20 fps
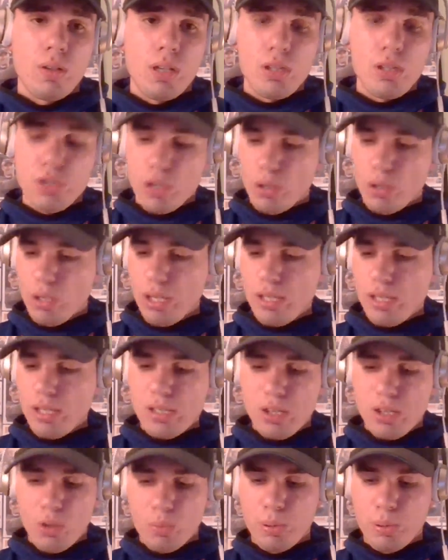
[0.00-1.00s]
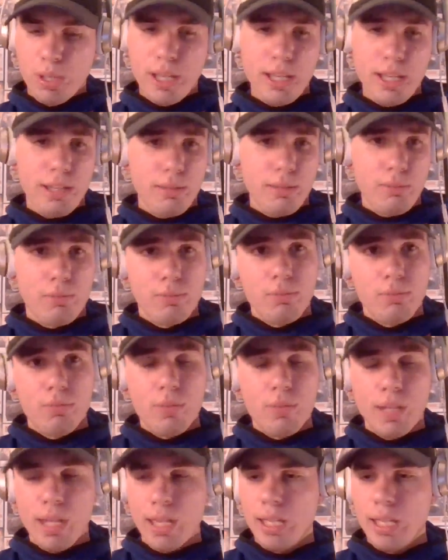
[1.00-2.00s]
He showed he could still play.
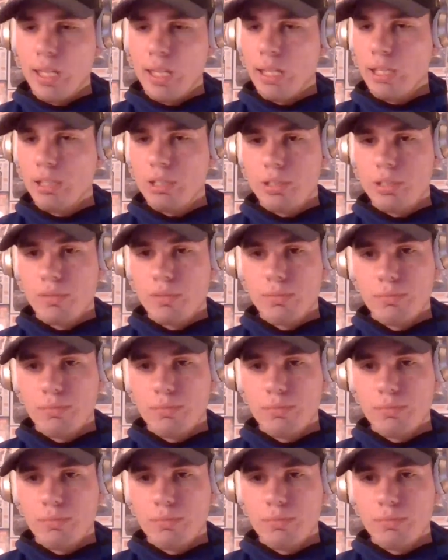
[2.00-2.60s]
And,